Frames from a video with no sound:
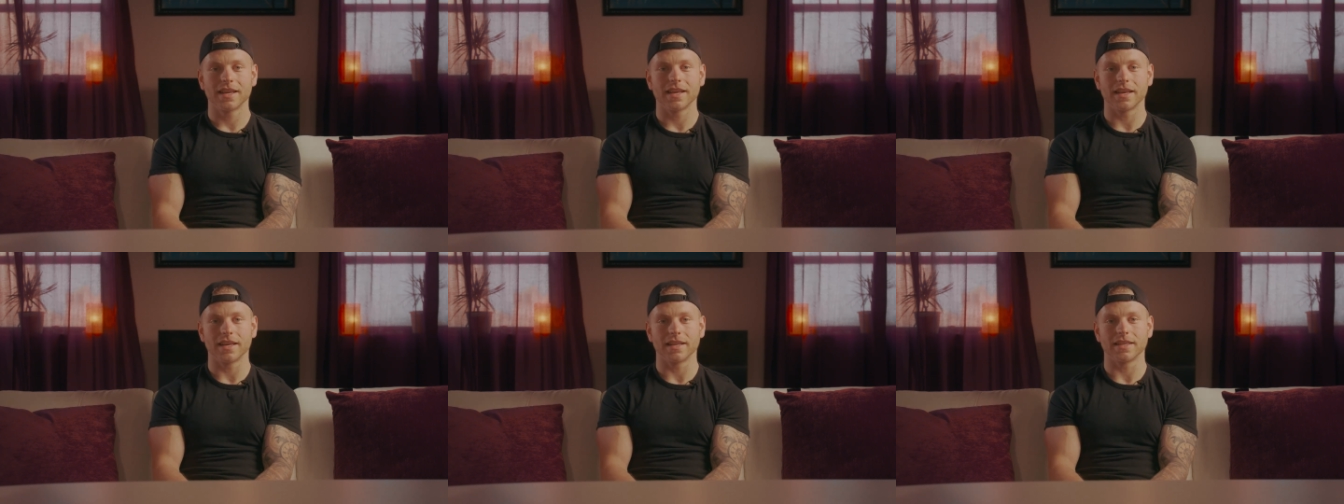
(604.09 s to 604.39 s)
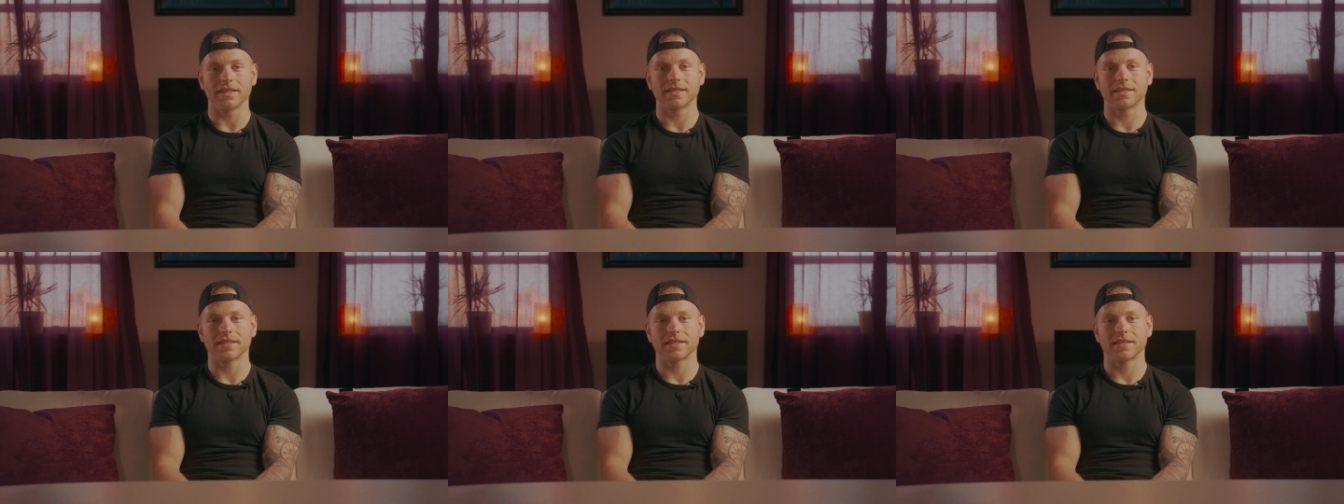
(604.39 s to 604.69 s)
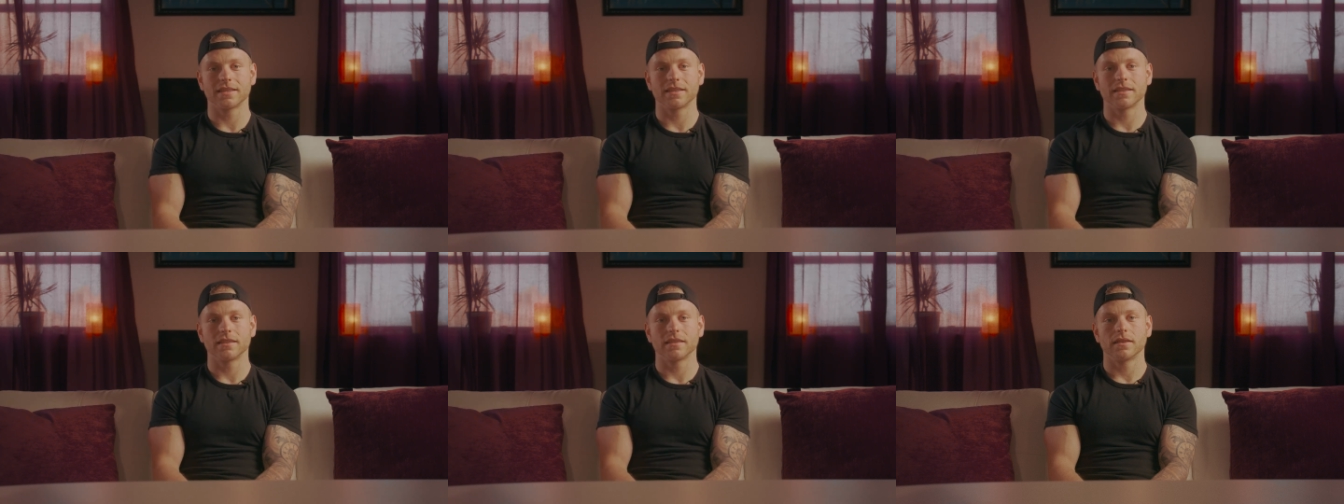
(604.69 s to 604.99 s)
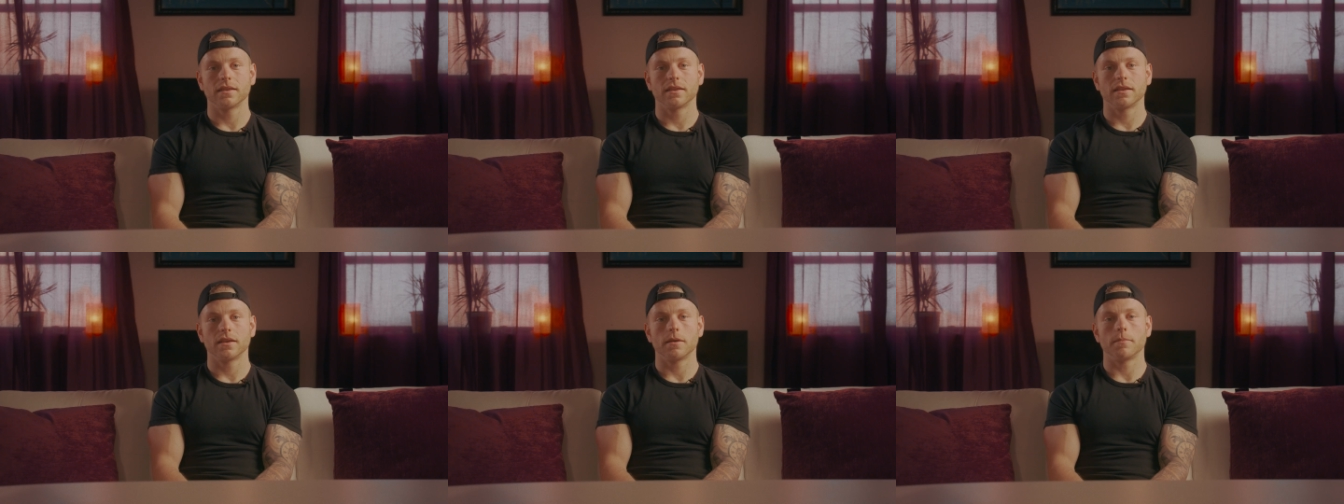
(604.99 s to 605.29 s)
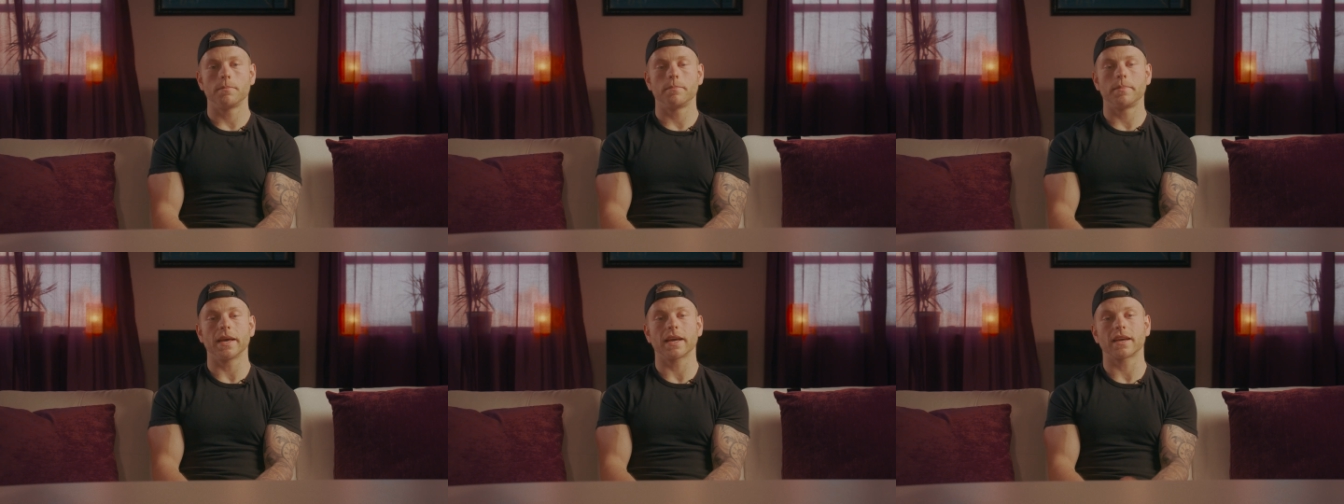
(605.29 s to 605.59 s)
is
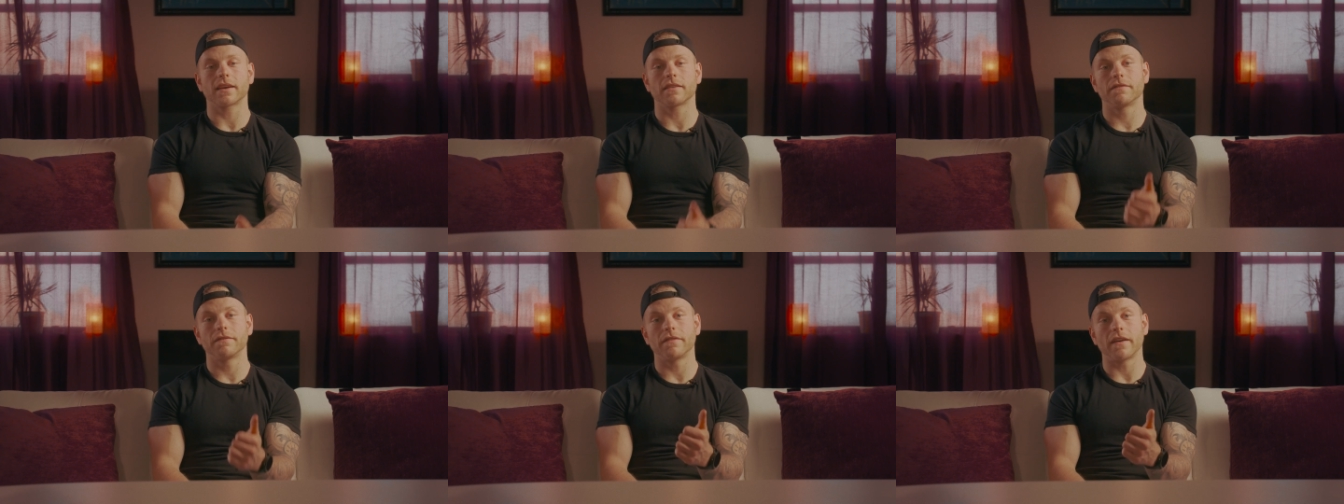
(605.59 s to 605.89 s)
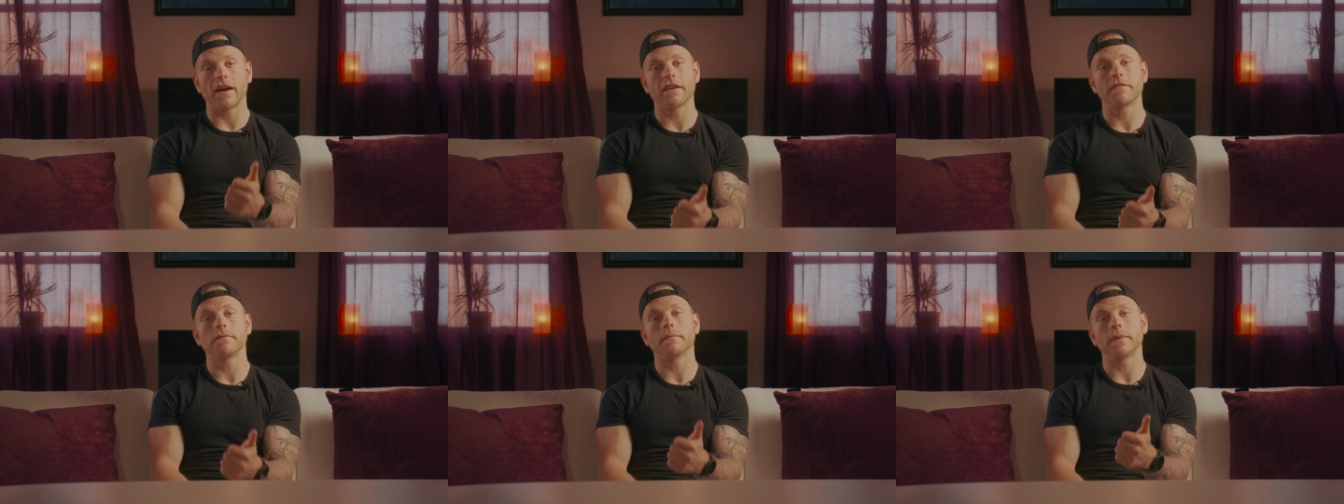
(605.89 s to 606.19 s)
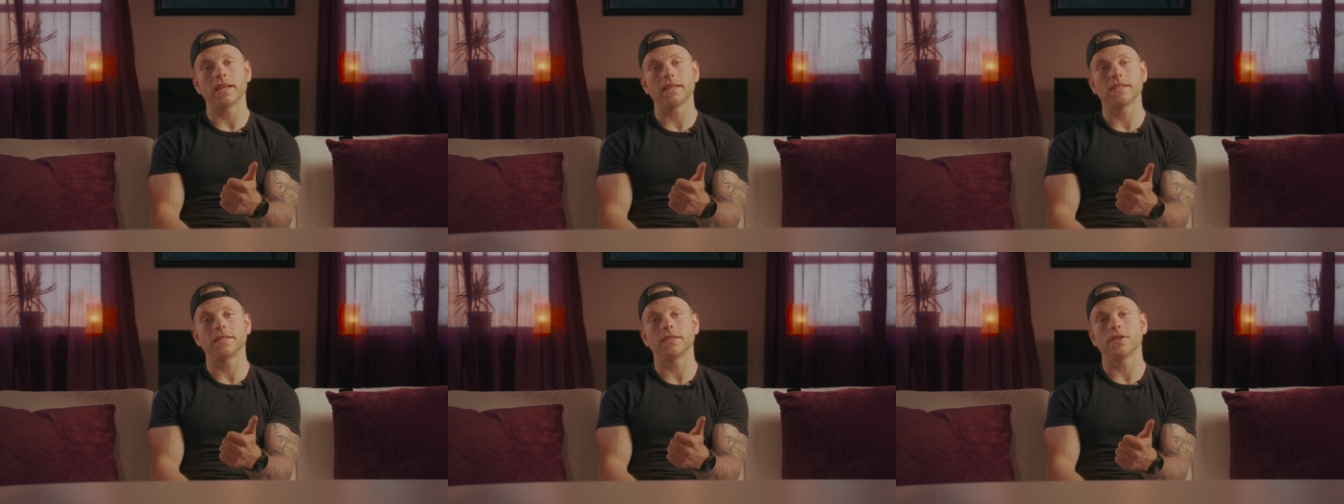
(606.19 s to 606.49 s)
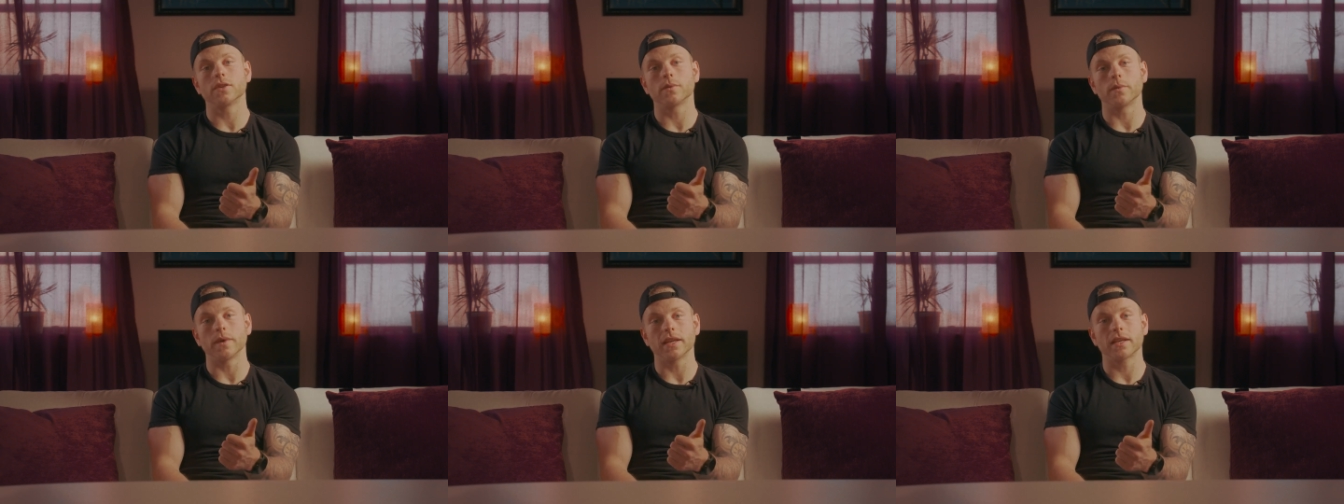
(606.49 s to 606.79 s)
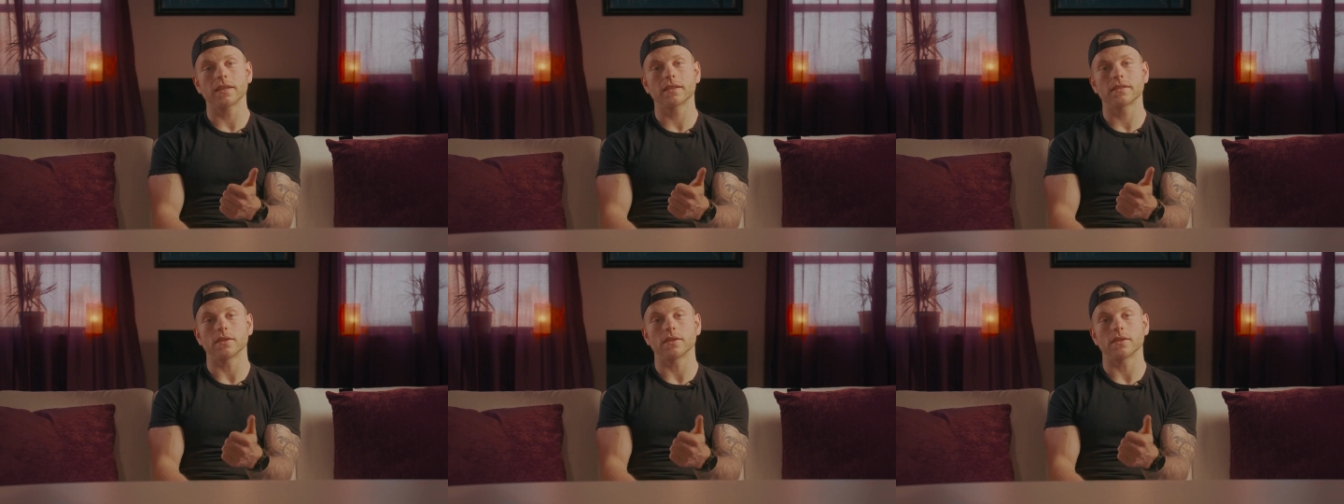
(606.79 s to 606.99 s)
pick 5 minutes in your week.